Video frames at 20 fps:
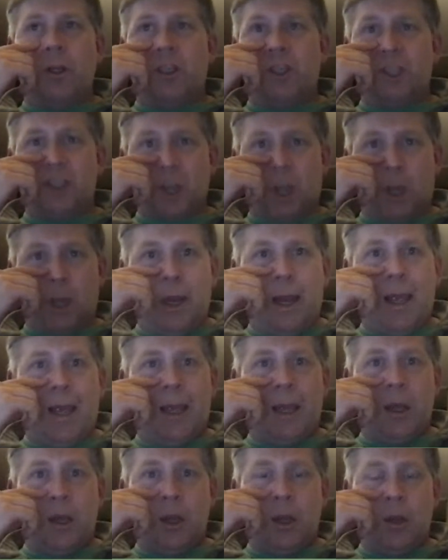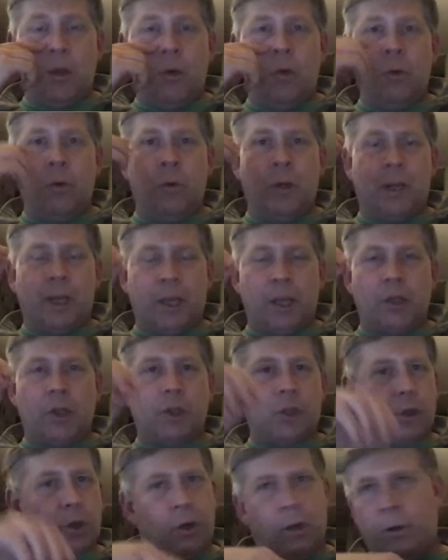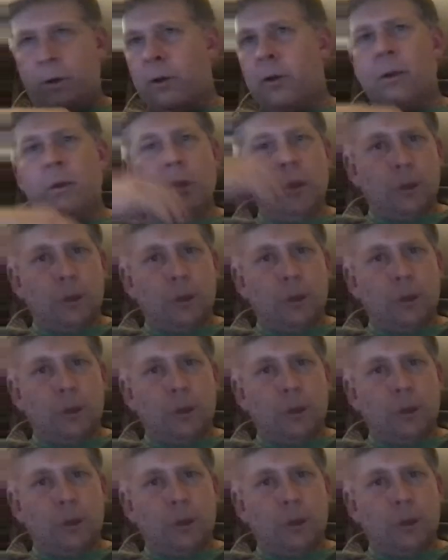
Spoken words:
Sunday at noon Eastern.